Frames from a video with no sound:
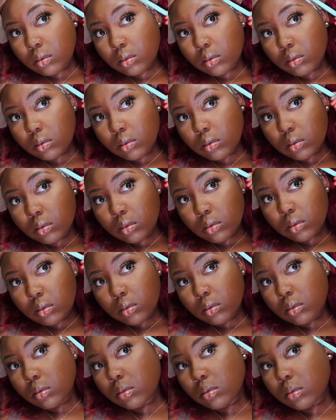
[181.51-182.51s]

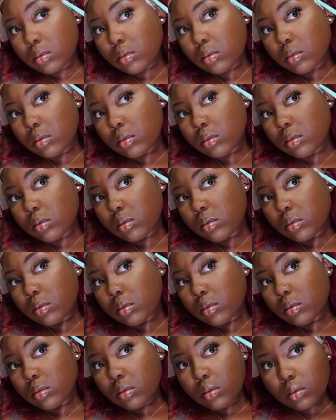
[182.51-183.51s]

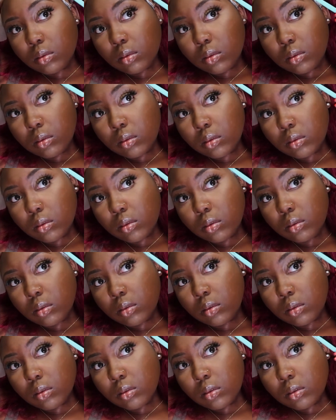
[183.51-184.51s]

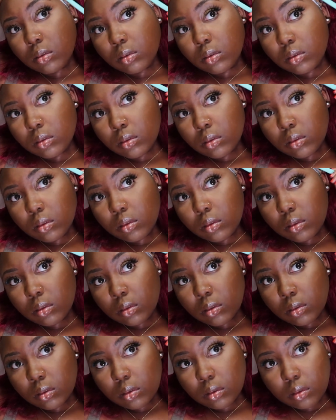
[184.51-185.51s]

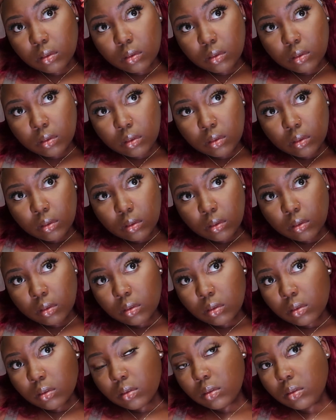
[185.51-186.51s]

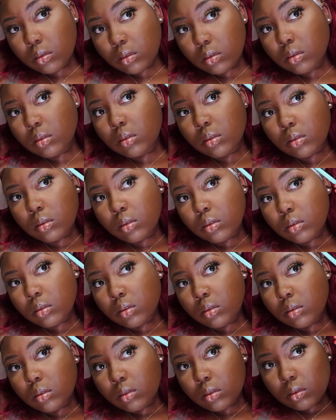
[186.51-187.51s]

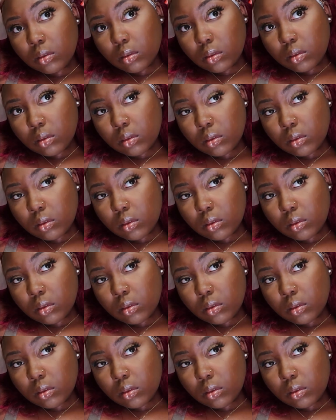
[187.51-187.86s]
(silence)